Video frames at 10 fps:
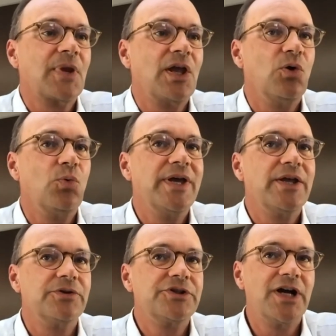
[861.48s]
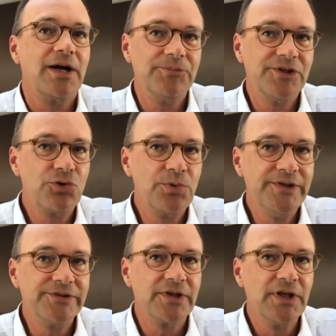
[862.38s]
we had a sharp
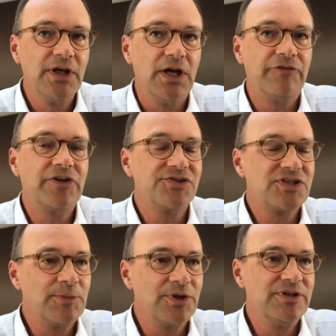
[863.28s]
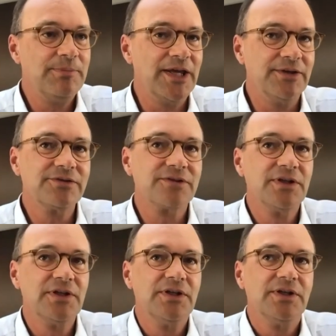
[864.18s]
decrease of customer demands.
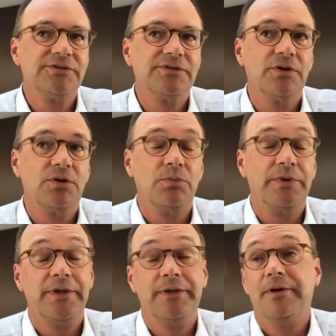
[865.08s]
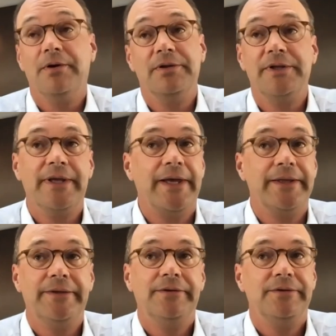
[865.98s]
So we only had
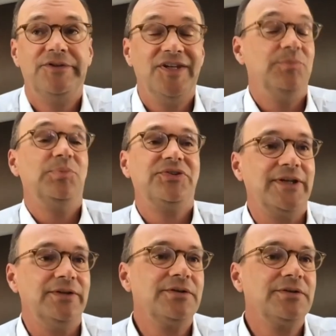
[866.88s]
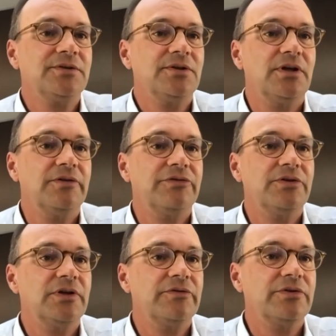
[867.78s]
10% of
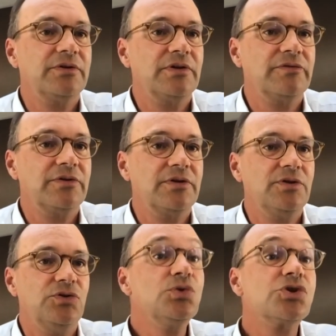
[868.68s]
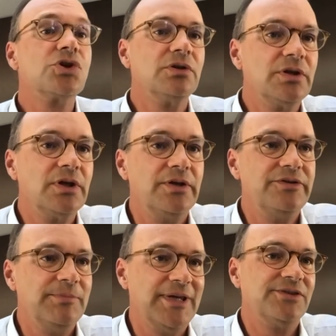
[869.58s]
the usual
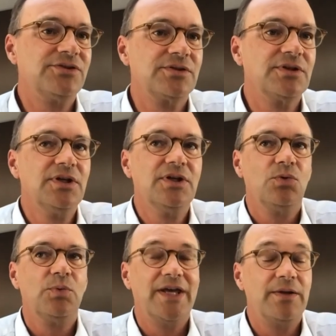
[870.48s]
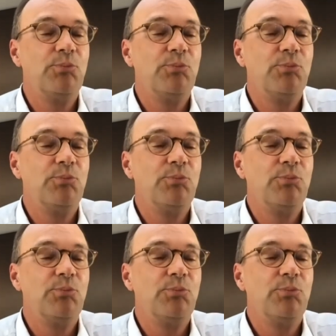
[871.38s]
demands we had